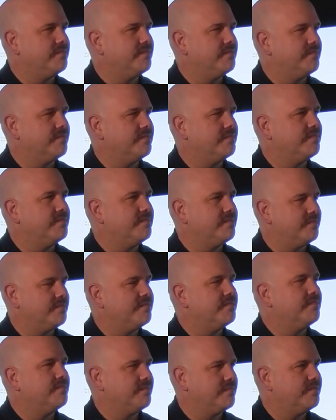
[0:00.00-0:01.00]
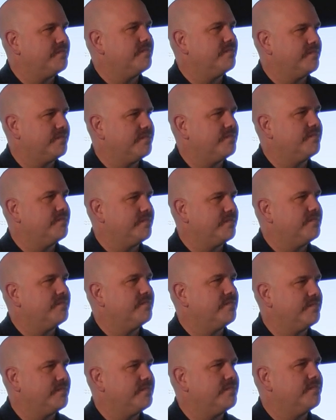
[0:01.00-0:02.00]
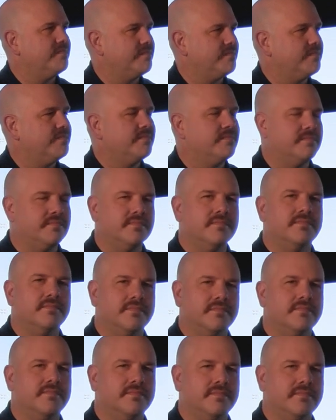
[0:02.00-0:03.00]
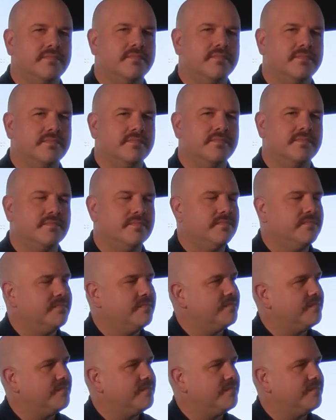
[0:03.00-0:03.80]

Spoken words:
[no speech]